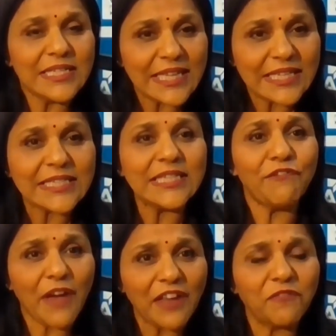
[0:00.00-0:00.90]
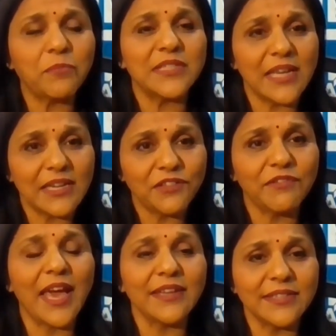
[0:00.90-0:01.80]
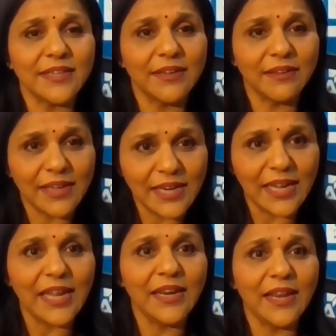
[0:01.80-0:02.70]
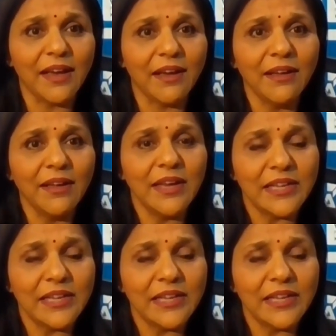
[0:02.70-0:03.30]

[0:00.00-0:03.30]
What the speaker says: 65% of cancer in India